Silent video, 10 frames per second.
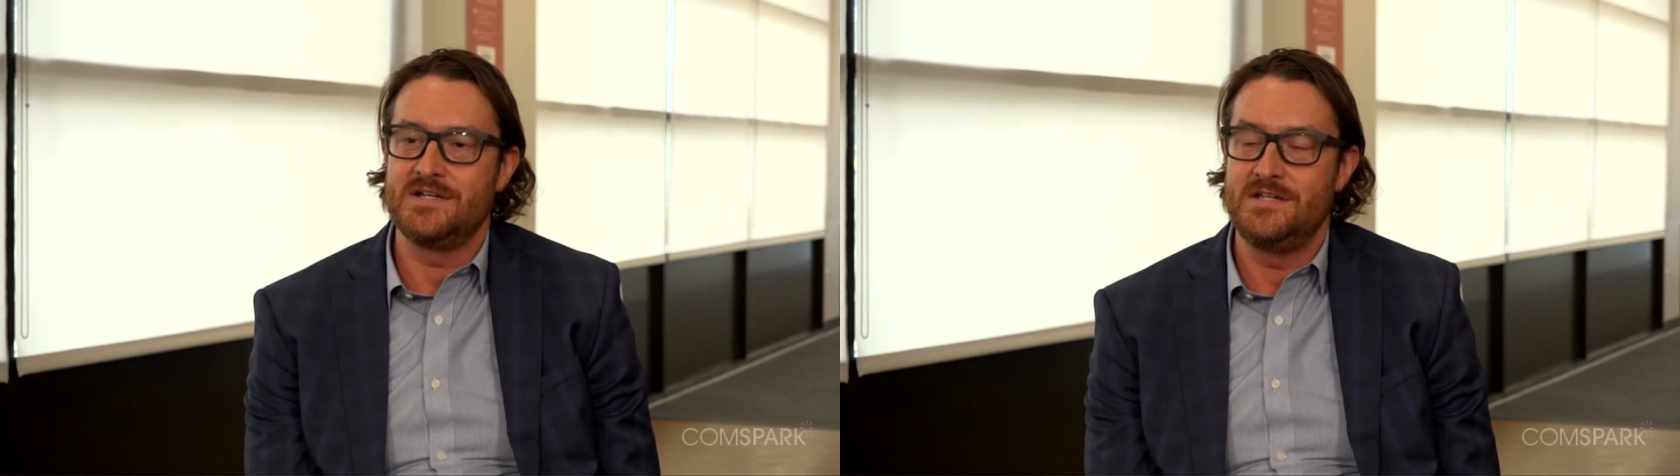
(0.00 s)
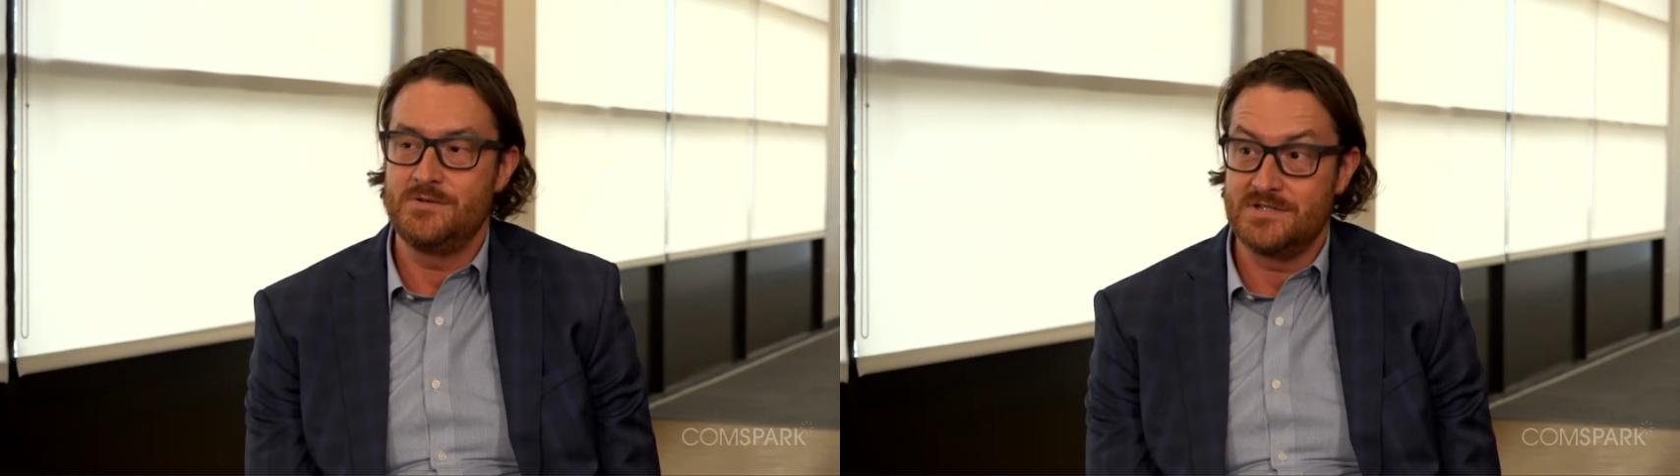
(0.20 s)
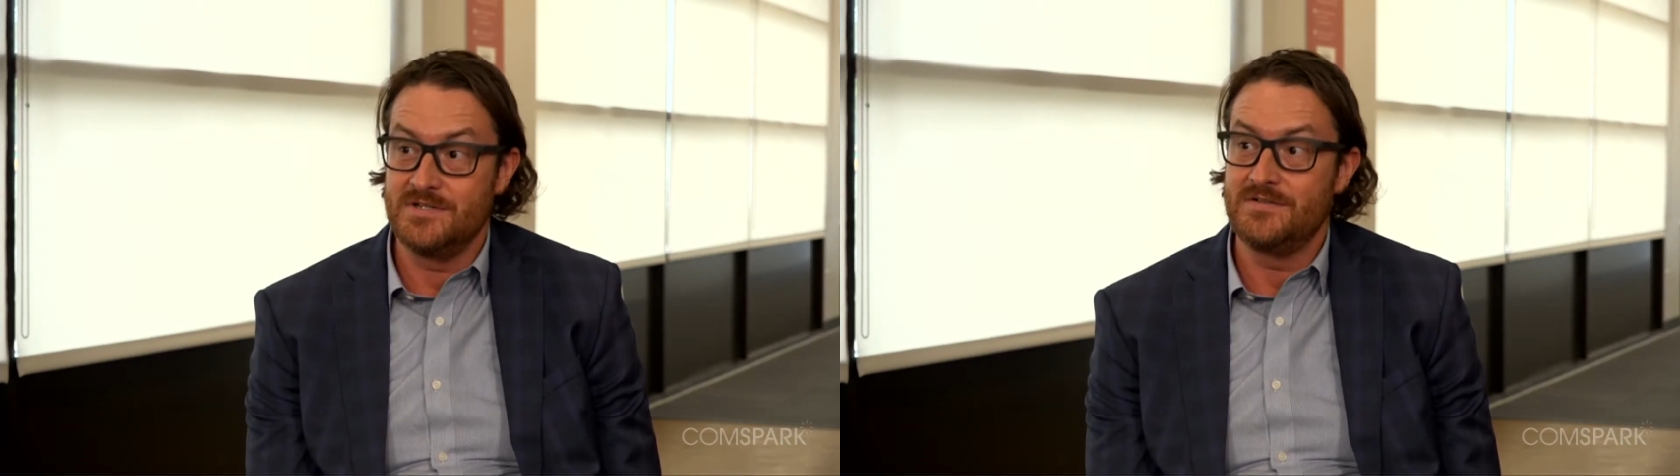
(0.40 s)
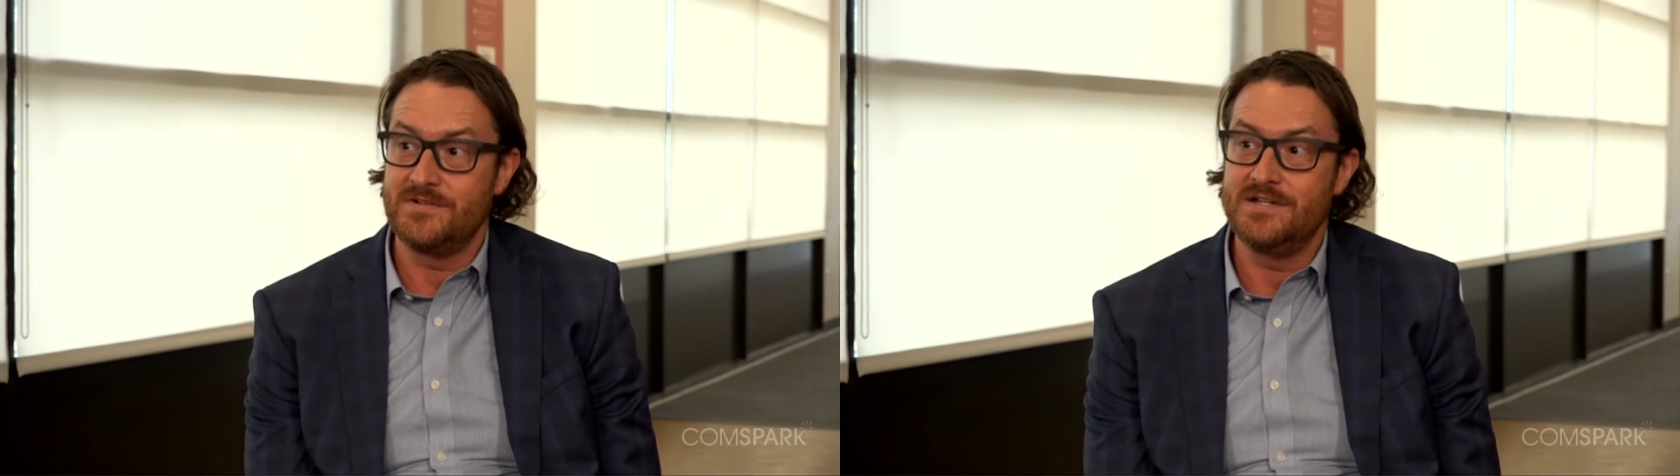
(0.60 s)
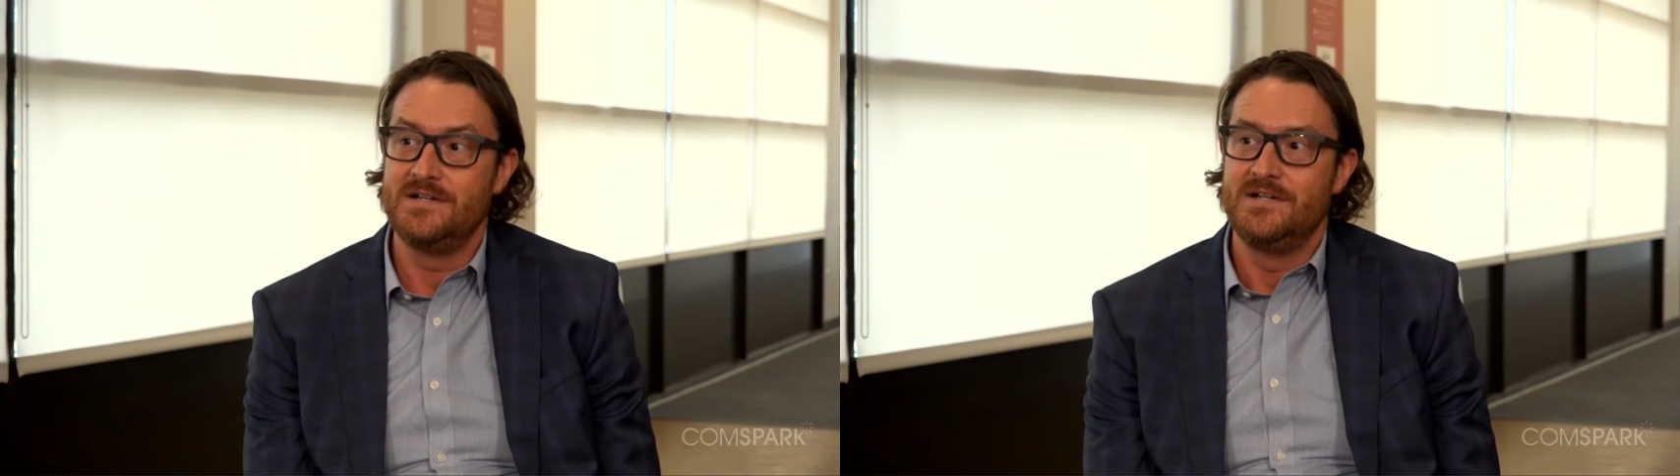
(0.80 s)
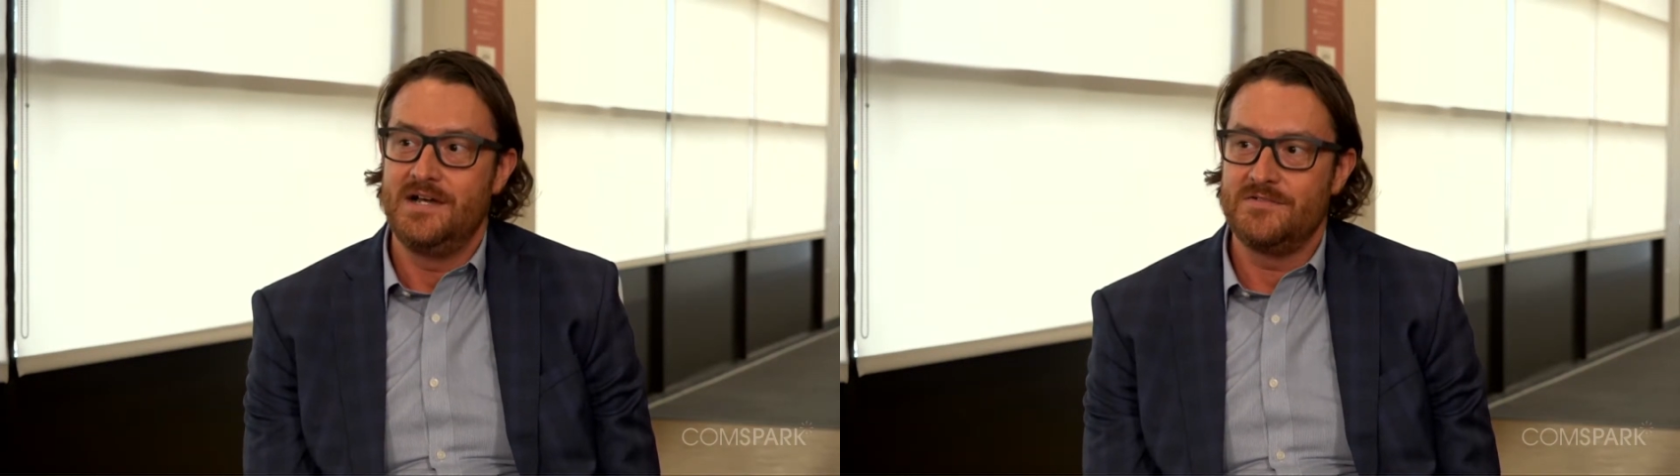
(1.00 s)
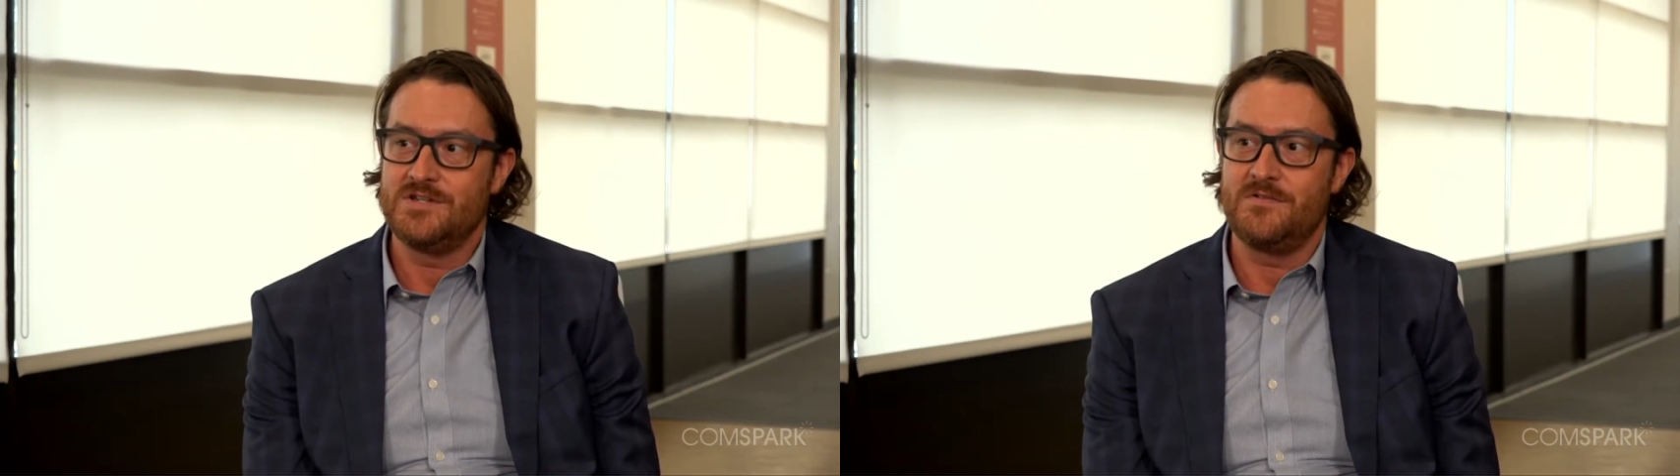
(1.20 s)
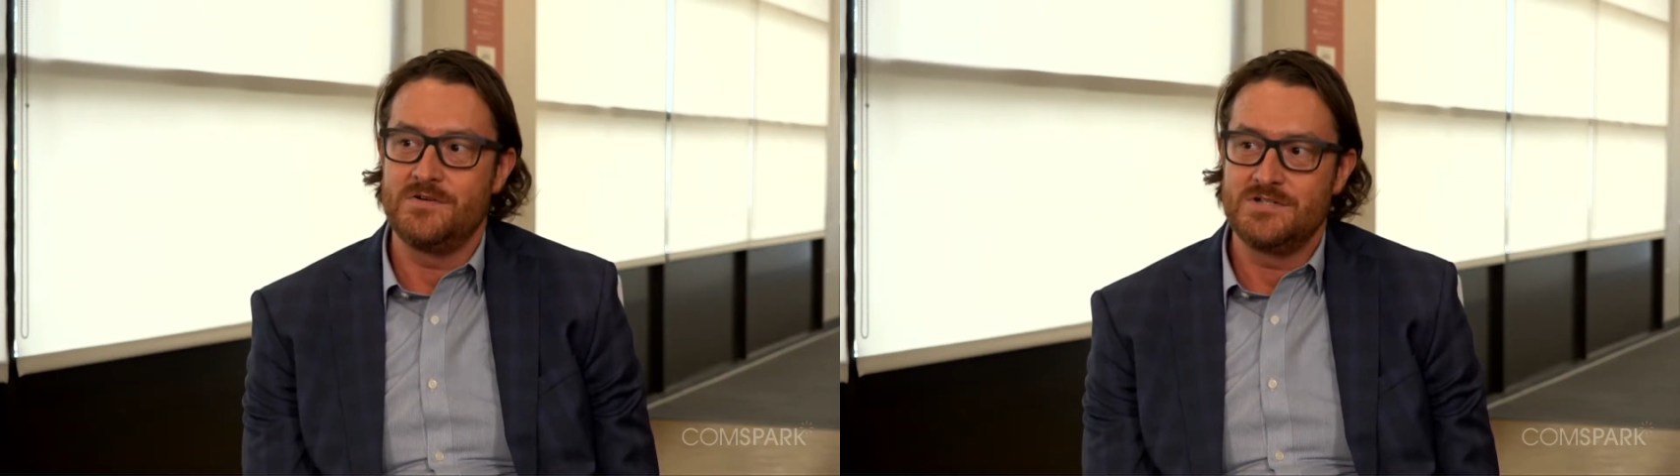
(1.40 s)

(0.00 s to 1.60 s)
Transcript: continuous delivery of software